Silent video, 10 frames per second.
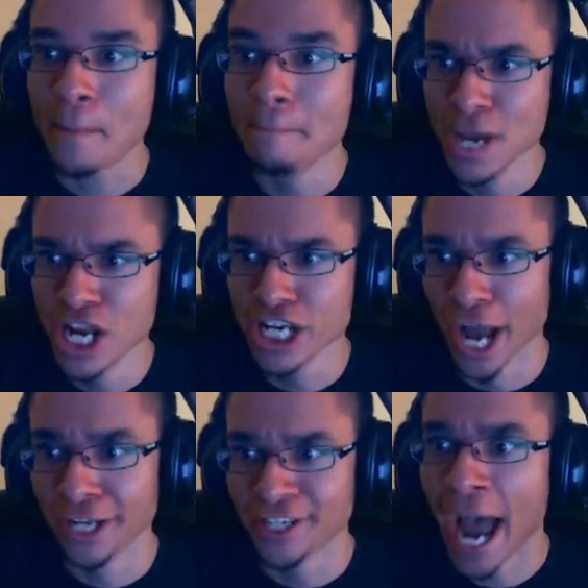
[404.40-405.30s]

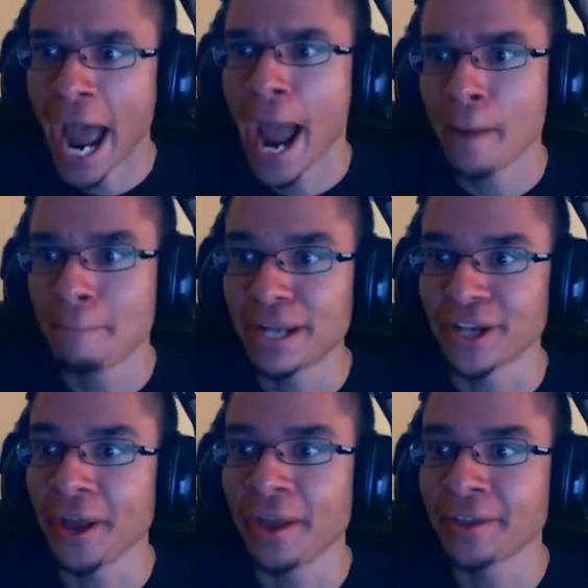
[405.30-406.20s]
minigun time,
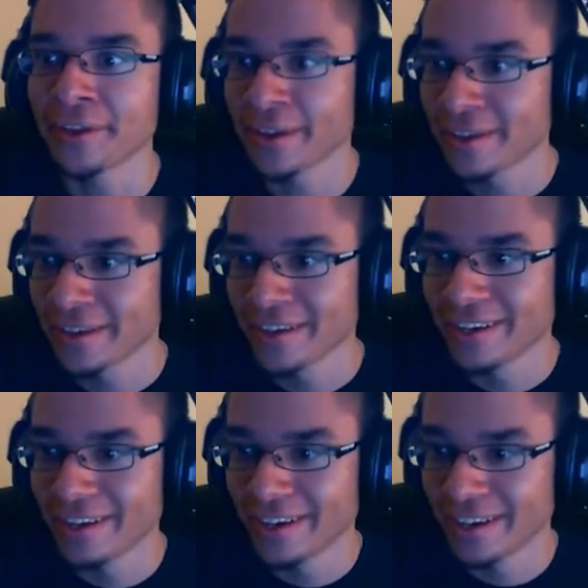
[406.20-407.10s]
bitches.
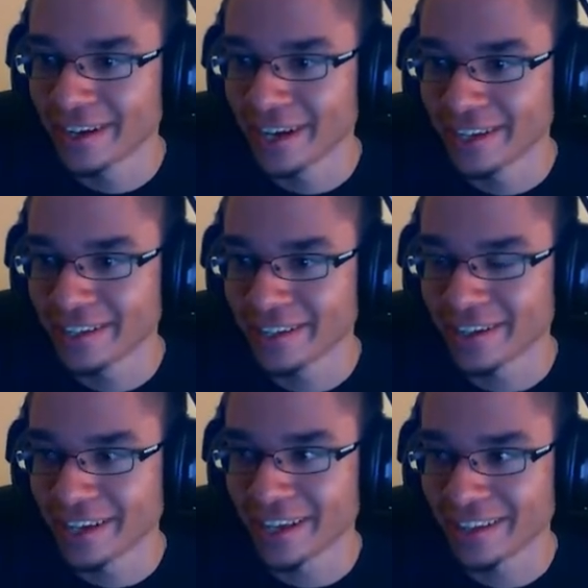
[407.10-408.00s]
Oh god.
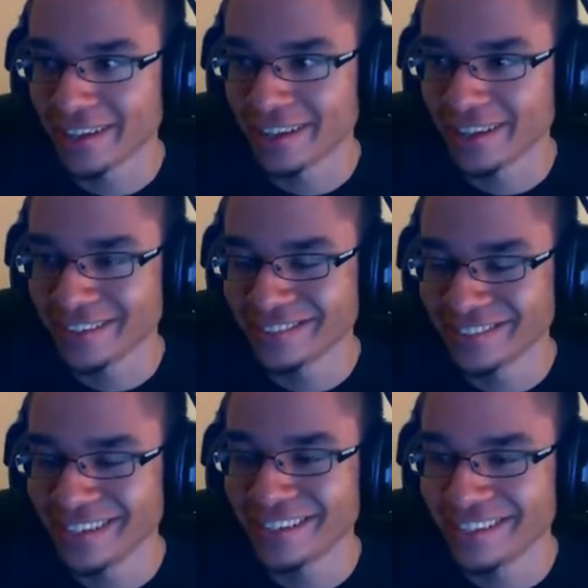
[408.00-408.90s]
Okay.
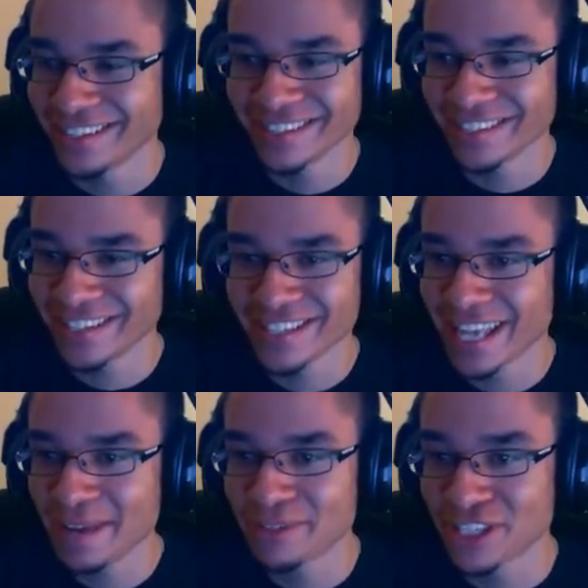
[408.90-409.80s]
It, this
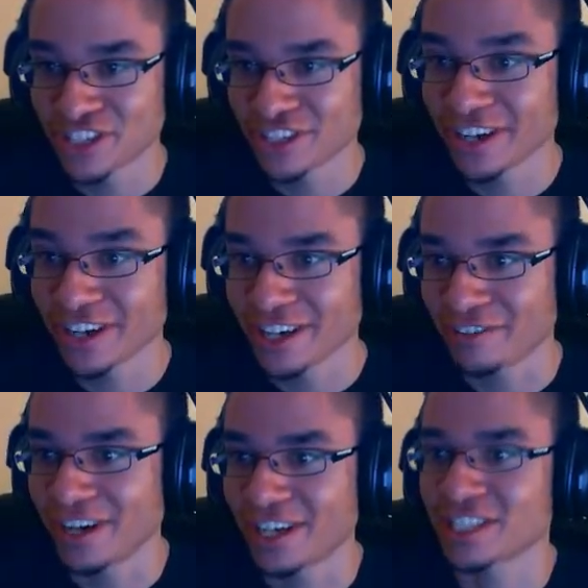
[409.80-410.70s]
game just starts
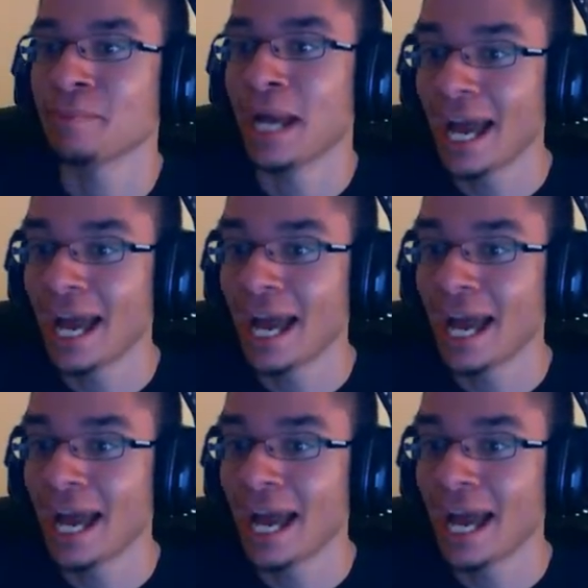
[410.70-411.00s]
off awesome.